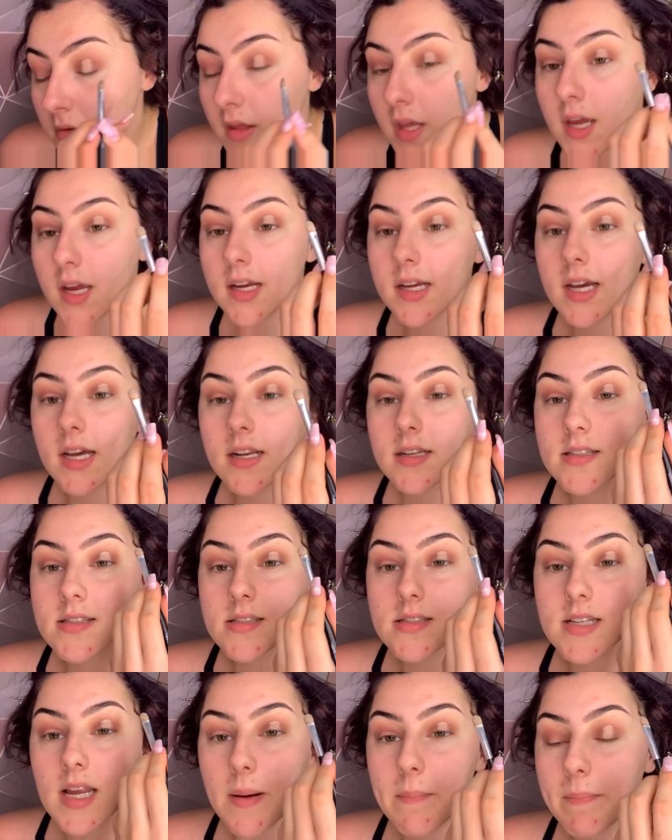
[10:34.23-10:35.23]
And kind of
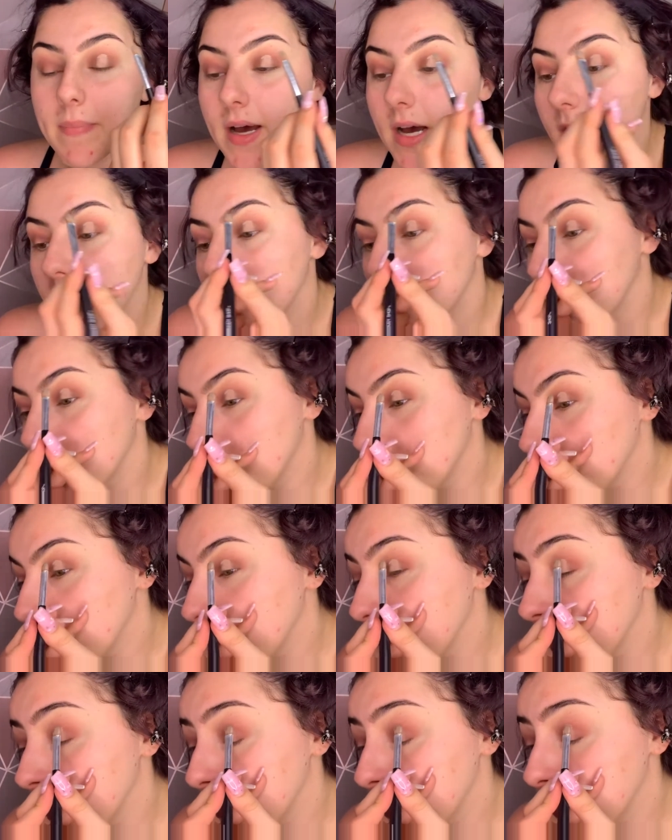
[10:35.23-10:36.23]
stamp out where
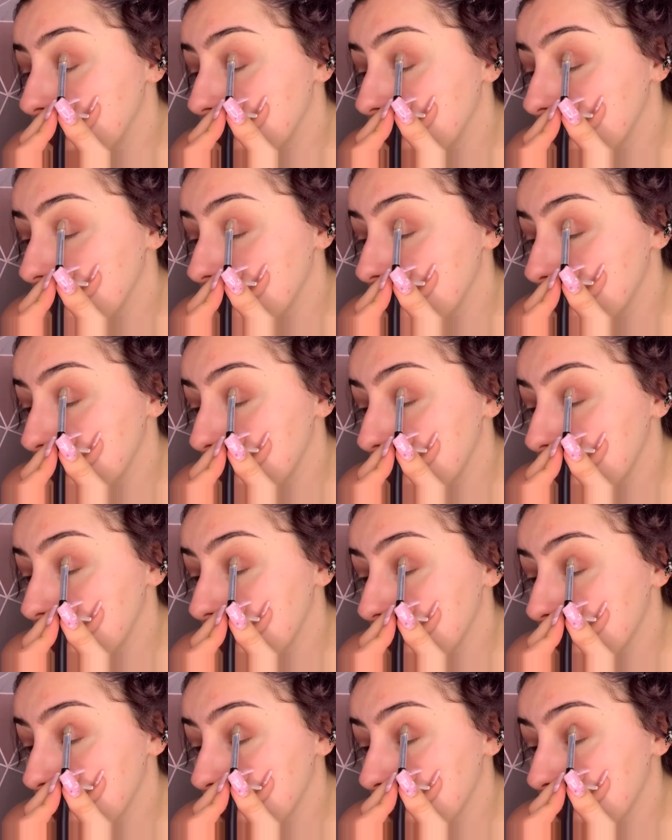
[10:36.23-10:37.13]
I want that to be.